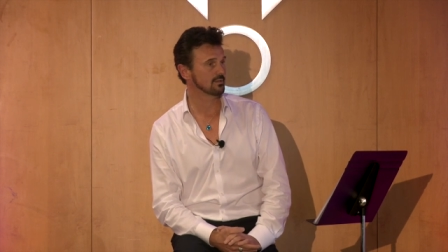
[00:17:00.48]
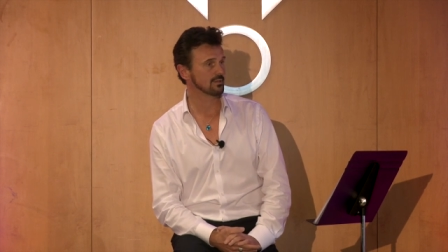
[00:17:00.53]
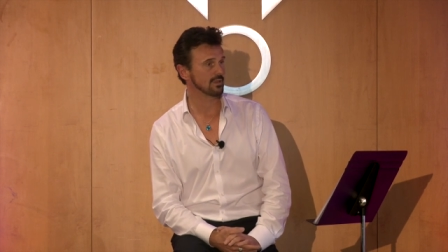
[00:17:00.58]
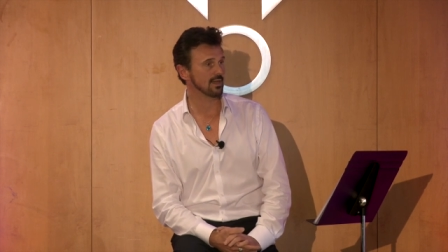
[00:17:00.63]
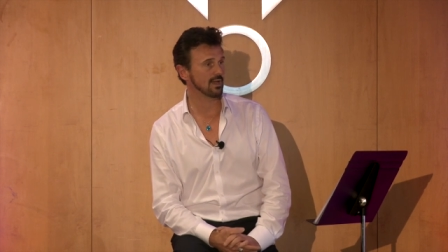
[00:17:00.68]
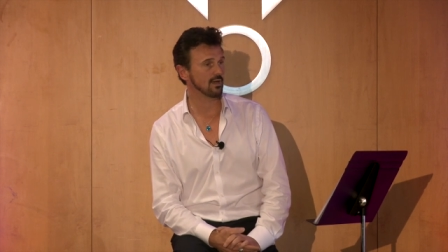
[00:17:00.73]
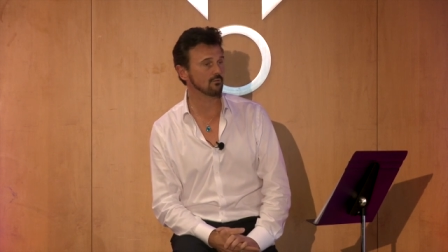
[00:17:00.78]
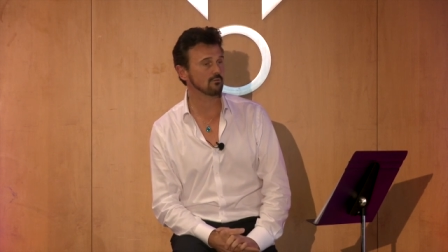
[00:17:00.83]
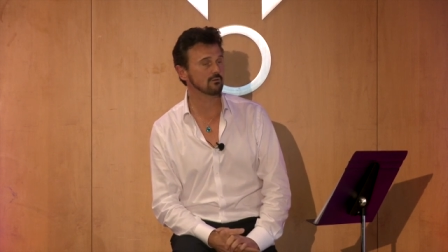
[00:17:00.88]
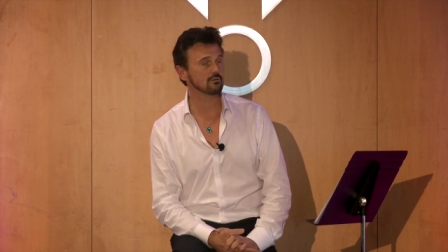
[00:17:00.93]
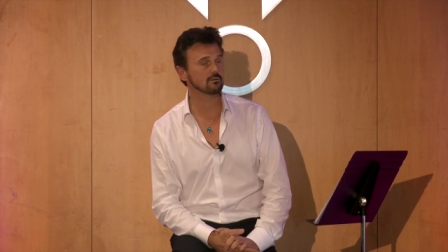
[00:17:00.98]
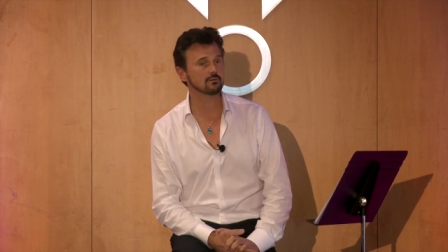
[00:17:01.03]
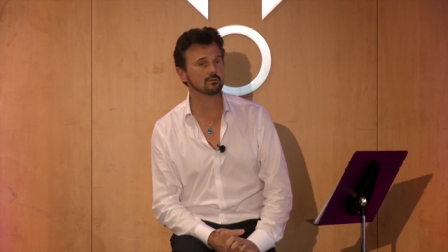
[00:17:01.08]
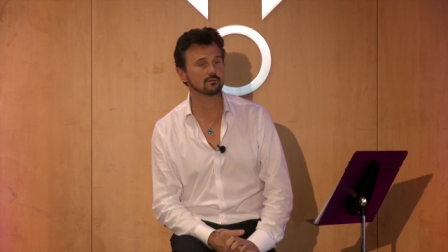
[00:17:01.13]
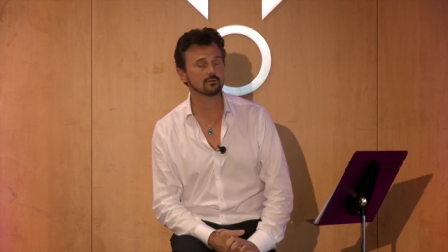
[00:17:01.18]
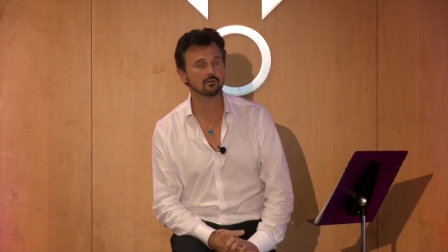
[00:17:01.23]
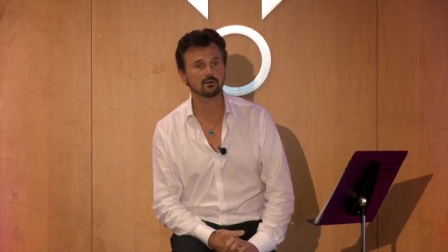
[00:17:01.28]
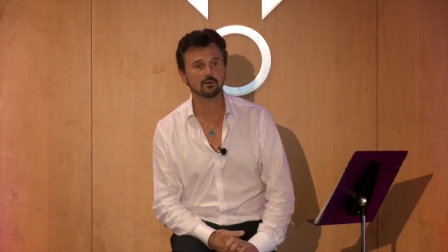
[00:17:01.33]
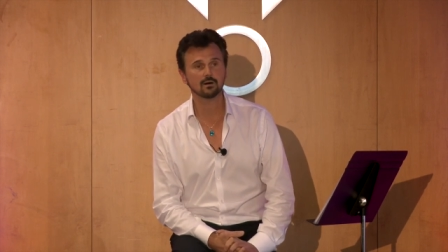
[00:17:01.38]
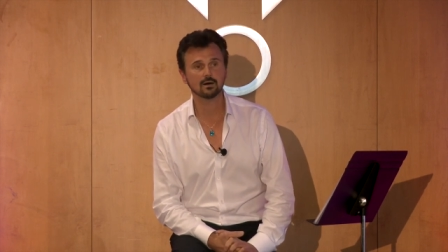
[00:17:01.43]
Now,
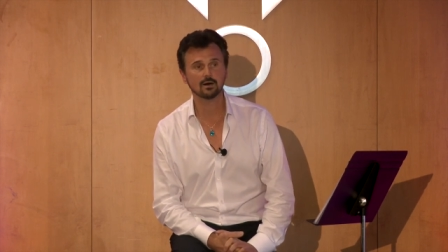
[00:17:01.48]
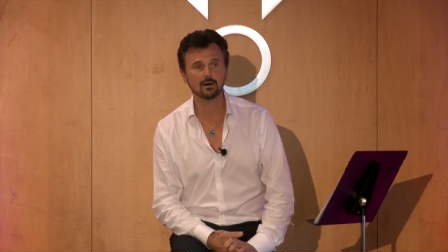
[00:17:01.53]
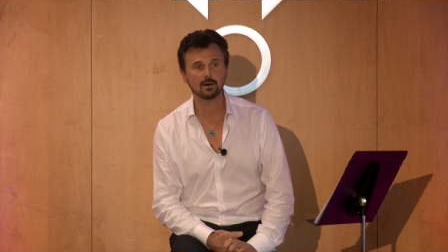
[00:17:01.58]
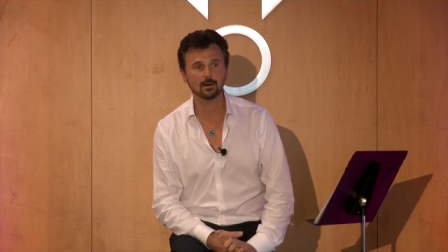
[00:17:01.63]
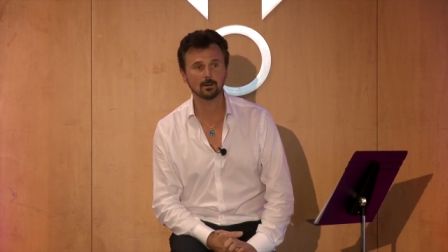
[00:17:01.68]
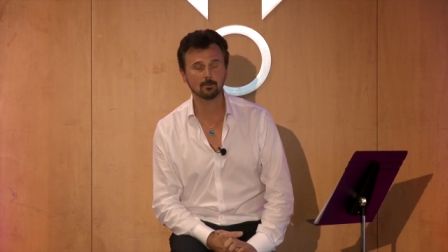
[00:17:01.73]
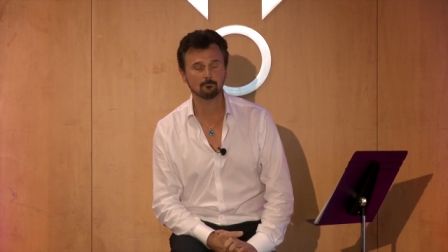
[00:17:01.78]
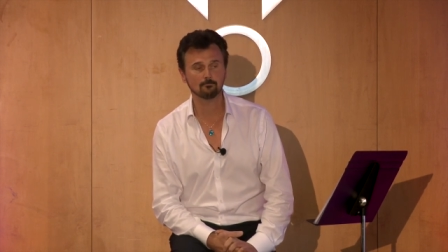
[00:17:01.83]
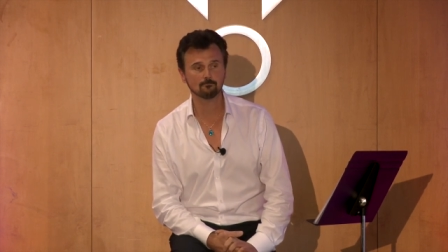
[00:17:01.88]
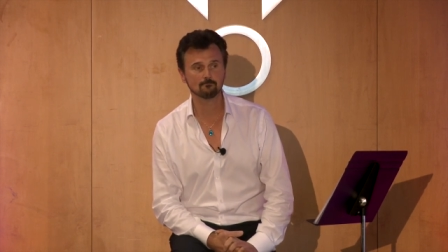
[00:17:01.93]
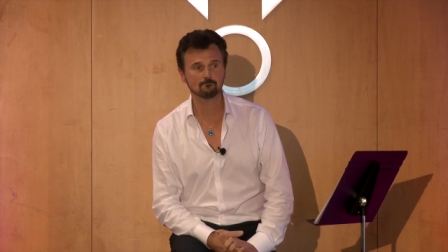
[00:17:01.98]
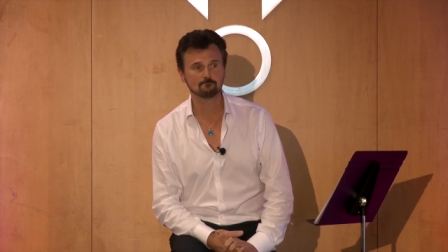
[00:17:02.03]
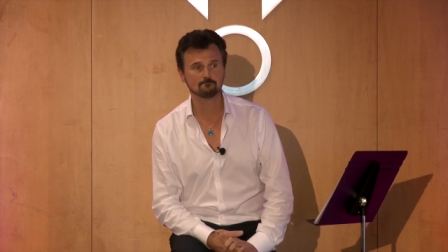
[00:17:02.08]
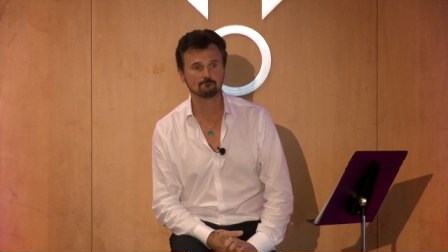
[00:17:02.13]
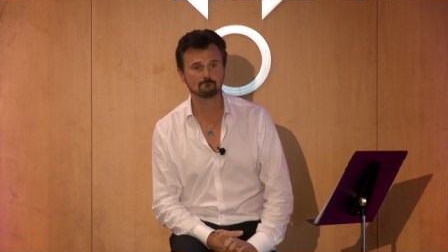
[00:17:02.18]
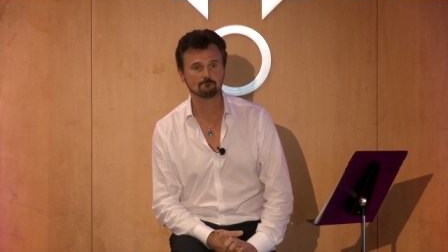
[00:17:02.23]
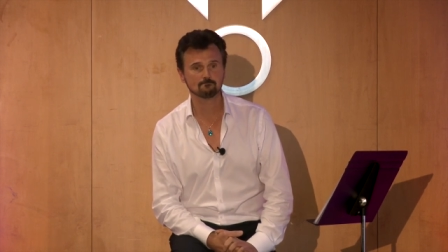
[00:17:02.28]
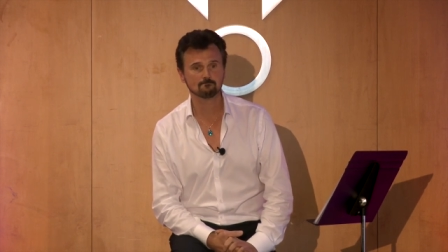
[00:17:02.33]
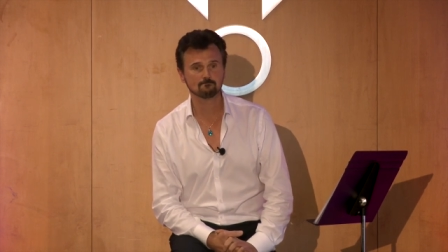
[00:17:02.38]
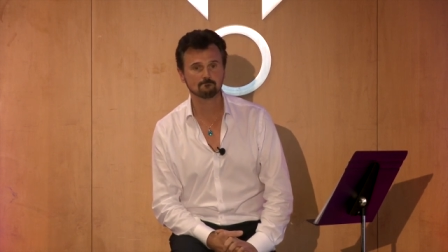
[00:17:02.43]
um,
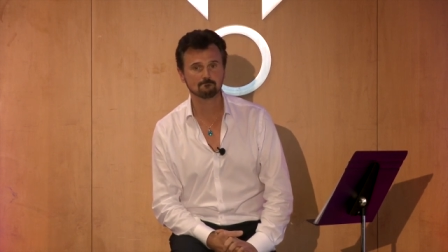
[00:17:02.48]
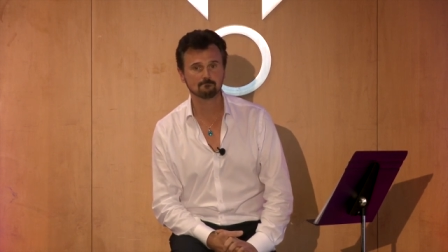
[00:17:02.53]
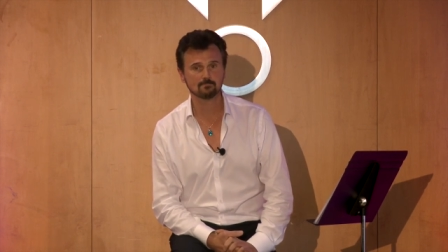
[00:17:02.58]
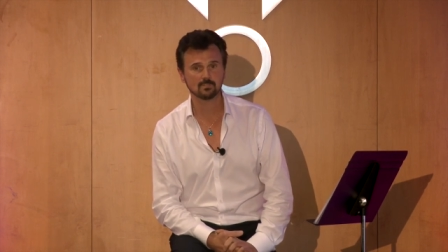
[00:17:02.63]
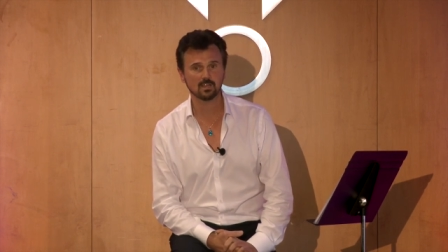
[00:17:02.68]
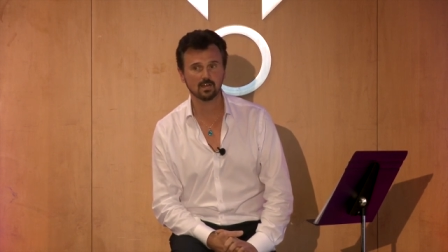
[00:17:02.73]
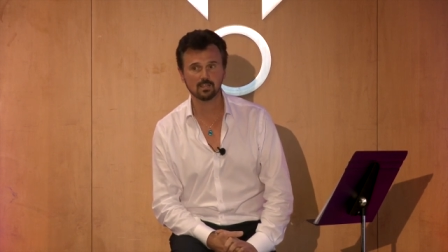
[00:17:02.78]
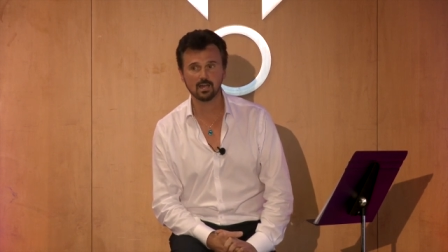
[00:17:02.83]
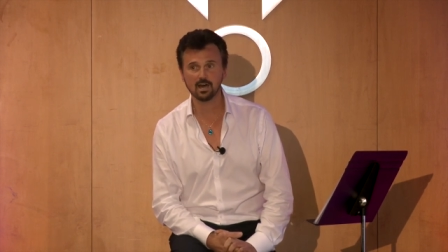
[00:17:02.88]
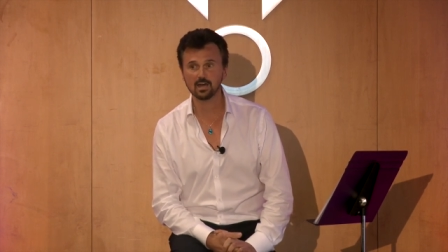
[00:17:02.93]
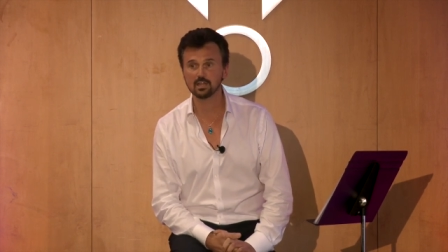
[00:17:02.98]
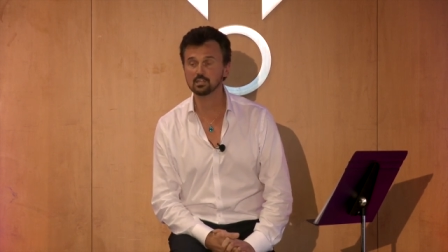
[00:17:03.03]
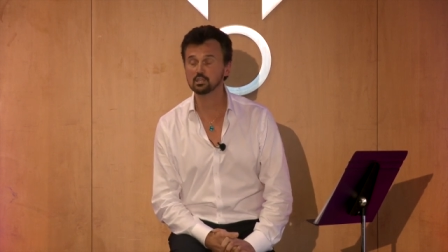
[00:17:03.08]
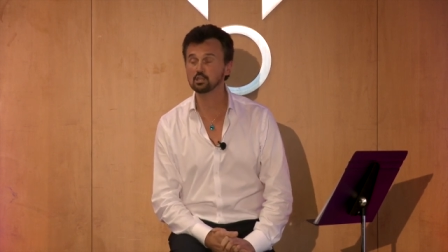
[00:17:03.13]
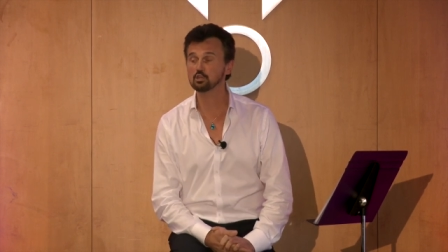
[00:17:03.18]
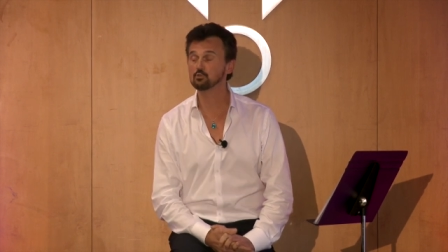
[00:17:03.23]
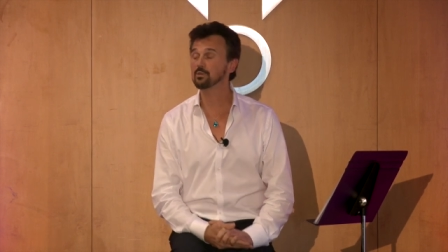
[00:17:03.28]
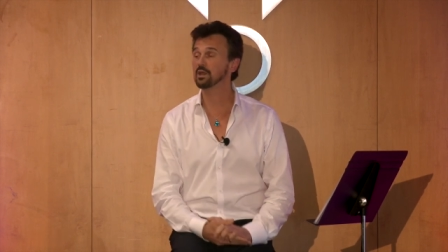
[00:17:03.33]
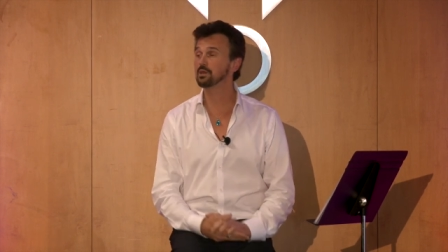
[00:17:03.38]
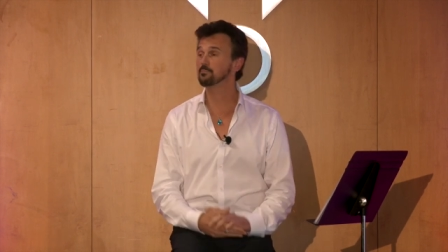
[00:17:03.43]
a lot of
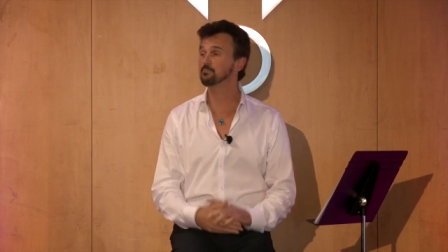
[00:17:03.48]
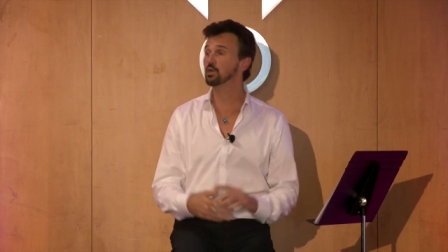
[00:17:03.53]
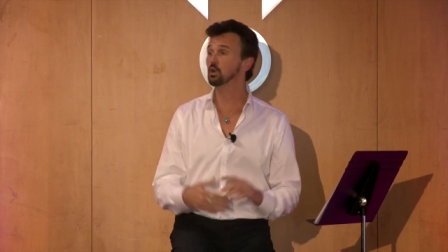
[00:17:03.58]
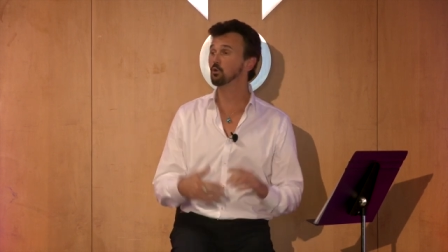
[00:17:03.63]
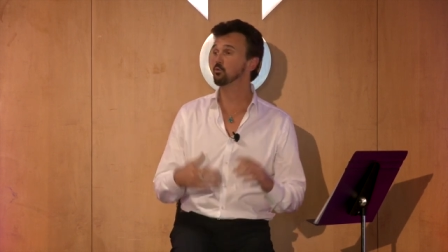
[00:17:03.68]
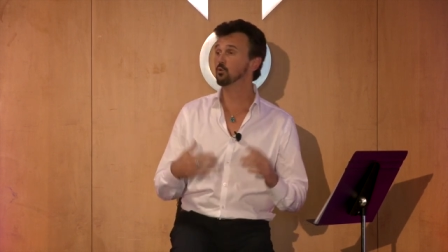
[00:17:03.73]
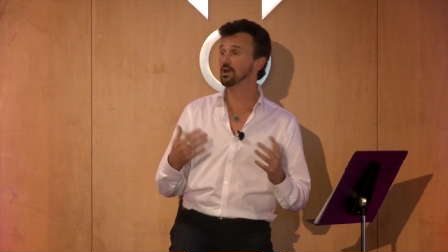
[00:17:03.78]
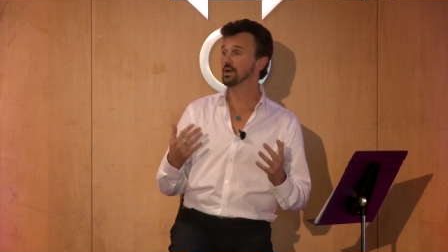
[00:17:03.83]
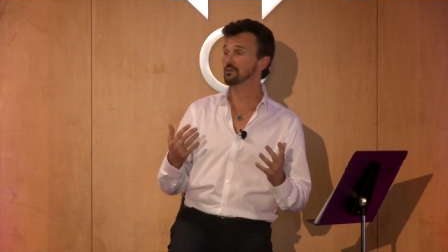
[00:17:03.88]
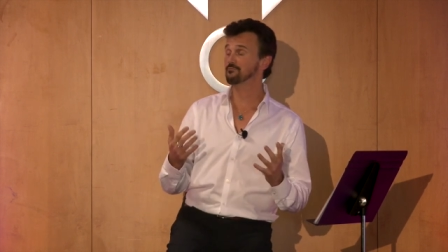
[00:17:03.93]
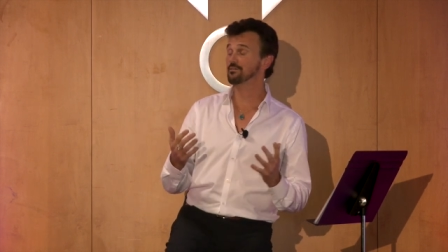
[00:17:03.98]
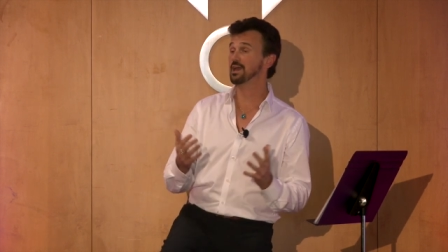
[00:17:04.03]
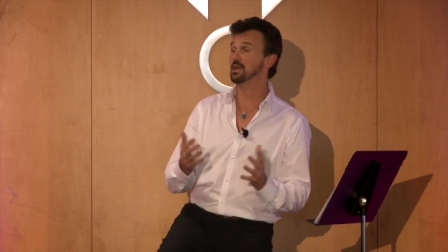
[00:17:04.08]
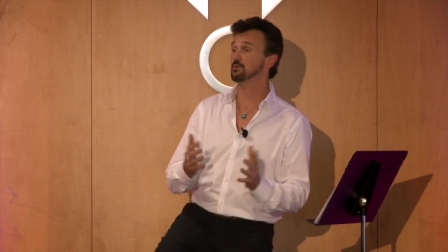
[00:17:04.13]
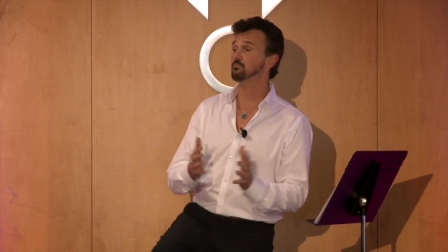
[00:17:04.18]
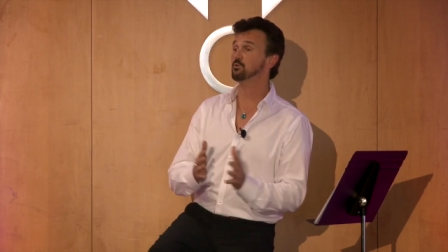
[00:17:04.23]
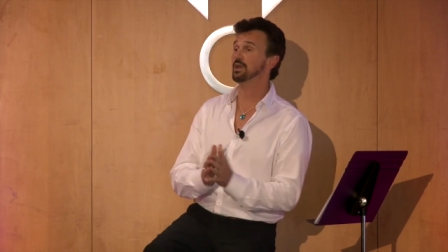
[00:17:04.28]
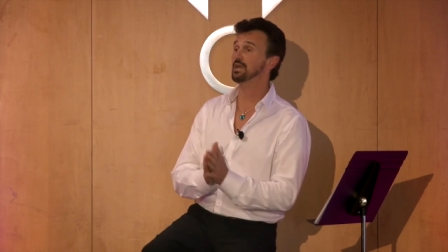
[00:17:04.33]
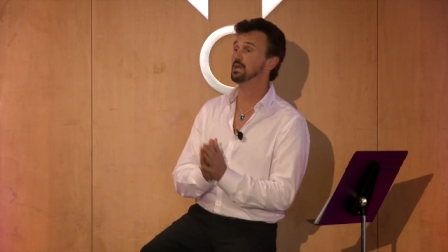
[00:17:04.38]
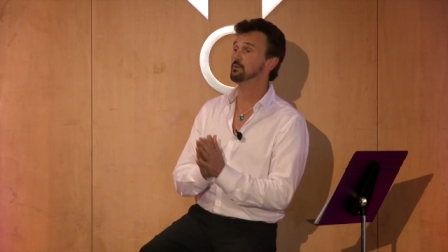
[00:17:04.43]
you may be aware of
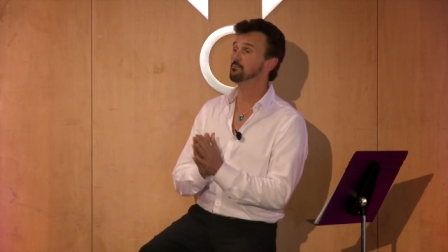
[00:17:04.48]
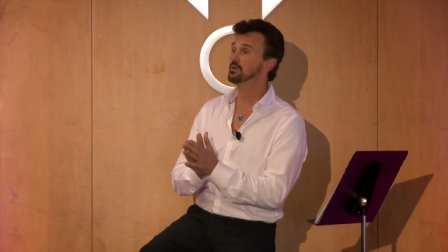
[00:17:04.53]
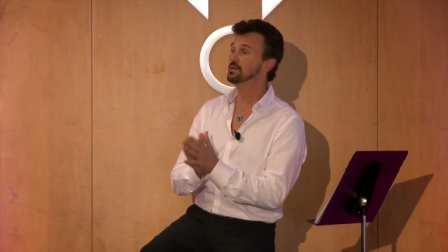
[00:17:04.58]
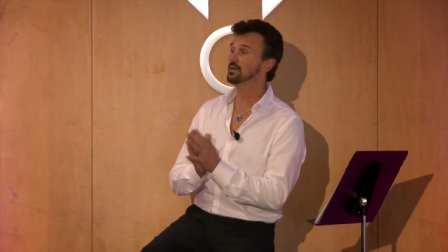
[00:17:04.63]
Abraham